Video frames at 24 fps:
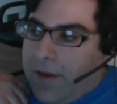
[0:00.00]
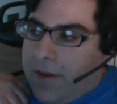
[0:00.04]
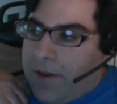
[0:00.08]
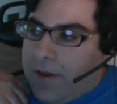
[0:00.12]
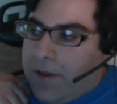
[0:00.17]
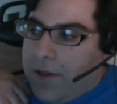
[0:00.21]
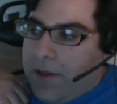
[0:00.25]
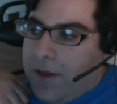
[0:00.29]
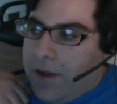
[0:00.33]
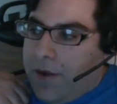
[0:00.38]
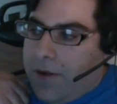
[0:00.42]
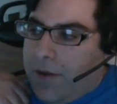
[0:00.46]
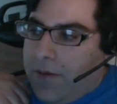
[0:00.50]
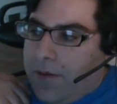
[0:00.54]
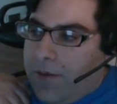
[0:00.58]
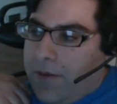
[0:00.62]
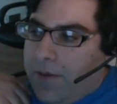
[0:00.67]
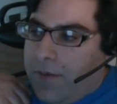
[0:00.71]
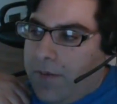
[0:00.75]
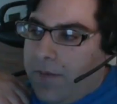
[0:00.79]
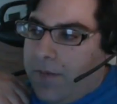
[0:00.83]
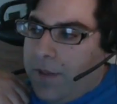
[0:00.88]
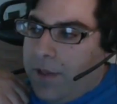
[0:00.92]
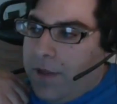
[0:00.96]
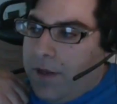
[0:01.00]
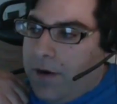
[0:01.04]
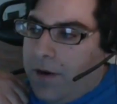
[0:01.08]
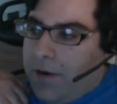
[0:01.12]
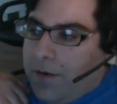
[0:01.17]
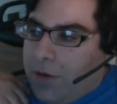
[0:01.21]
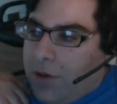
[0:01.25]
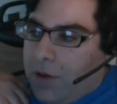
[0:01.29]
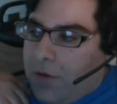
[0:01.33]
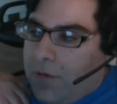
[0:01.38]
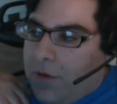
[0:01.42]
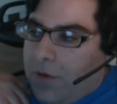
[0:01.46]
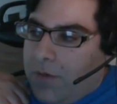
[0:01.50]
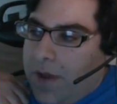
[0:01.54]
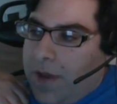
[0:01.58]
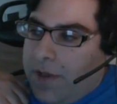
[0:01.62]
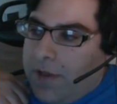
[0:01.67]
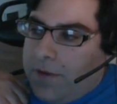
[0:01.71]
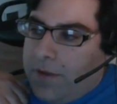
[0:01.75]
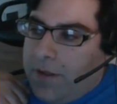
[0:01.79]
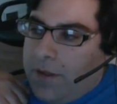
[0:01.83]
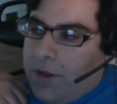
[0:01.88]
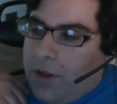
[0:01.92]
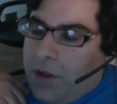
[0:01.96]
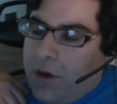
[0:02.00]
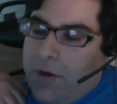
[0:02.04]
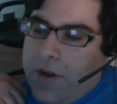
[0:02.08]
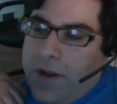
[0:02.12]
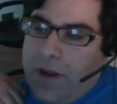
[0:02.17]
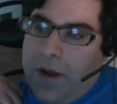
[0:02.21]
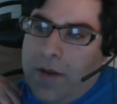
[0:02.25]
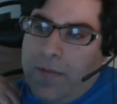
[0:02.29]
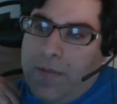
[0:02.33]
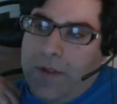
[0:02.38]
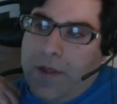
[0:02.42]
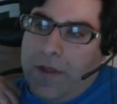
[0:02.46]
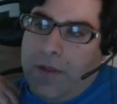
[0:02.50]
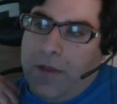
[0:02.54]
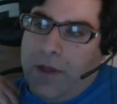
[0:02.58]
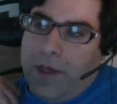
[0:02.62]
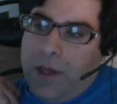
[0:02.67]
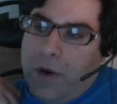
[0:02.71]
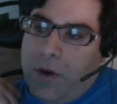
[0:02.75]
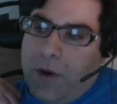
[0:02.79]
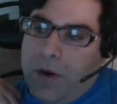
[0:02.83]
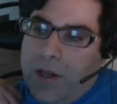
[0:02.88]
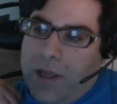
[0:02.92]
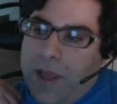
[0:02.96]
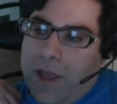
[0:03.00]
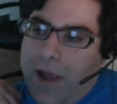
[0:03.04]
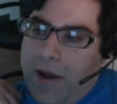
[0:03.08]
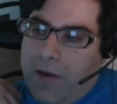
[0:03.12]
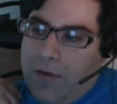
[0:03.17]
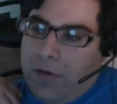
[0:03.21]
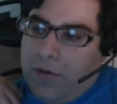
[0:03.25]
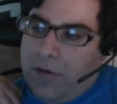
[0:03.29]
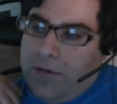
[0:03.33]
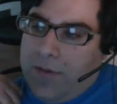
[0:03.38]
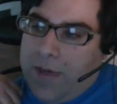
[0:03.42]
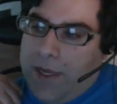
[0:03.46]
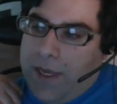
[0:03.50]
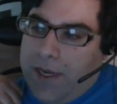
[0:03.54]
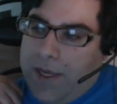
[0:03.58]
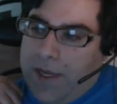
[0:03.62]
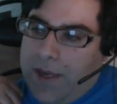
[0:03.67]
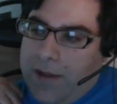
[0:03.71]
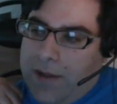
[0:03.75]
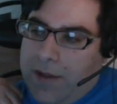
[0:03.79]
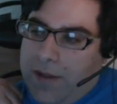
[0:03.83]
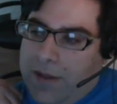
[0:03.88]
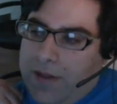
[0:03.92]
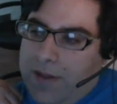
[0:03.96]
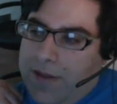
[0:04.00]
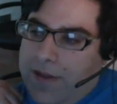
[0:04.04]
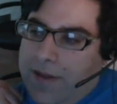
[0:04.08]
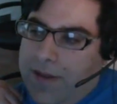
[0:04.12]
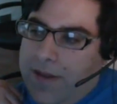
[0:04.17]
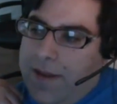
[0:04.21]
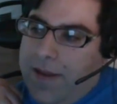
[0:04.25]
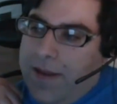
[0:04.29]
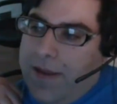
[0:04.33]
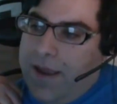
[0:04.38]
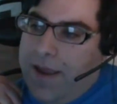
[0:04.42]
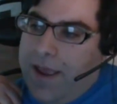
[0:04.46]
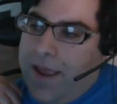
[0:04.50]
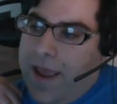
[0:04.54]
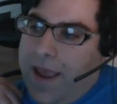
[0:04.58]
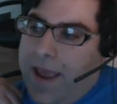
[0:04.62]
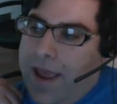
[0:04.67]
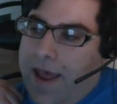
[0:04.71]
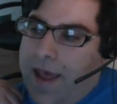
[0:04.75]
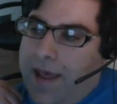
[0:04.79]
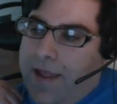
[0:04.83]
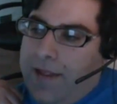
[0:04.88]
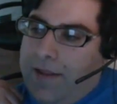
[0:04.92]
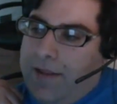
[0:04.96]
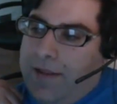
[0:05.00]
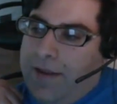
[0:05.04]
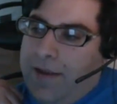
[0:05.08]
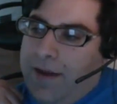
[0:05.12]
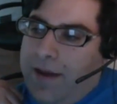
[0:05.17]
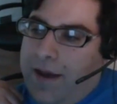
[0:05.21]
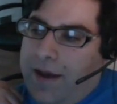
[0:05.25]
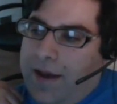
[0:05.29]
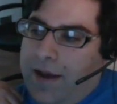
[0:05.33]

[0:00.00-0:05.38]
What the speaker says: So, she was basically showing up to Security Council meetings and,